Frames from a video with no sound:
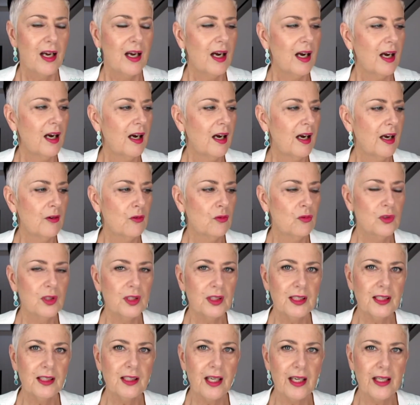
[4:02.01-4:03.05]
I
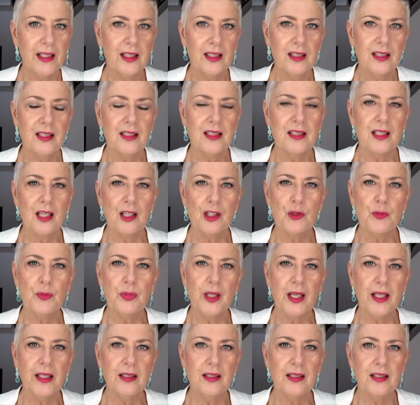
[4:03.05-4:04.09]
really like it. It does
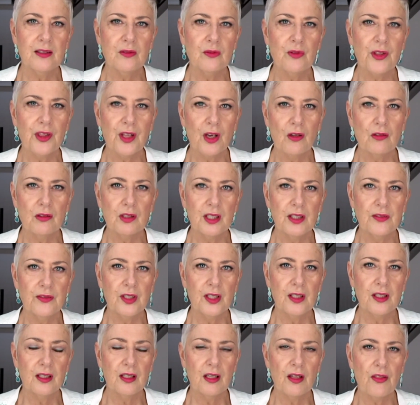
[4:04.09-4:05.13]
blend in without
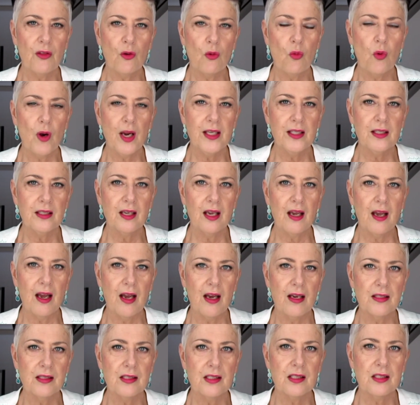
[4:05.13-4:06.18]
leaving the white
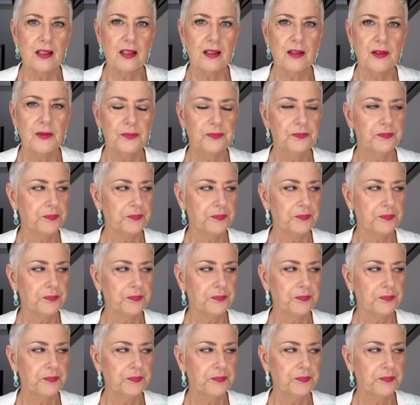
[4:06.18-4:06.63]
cast.